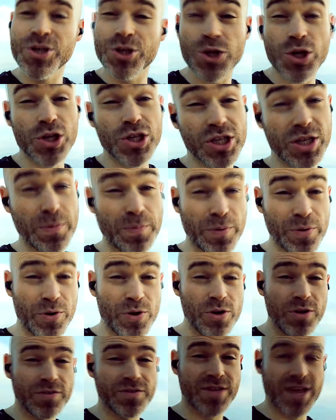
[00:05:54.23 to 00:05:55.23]
just to
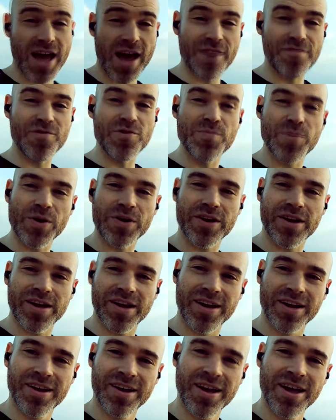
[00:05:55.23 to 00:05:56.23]
prove to
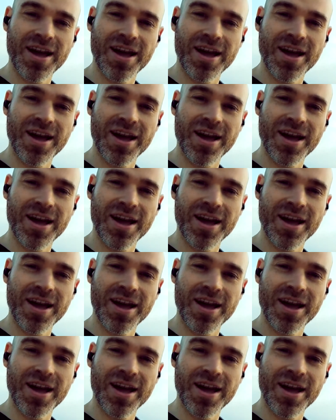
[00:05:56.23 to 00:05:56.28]
everybody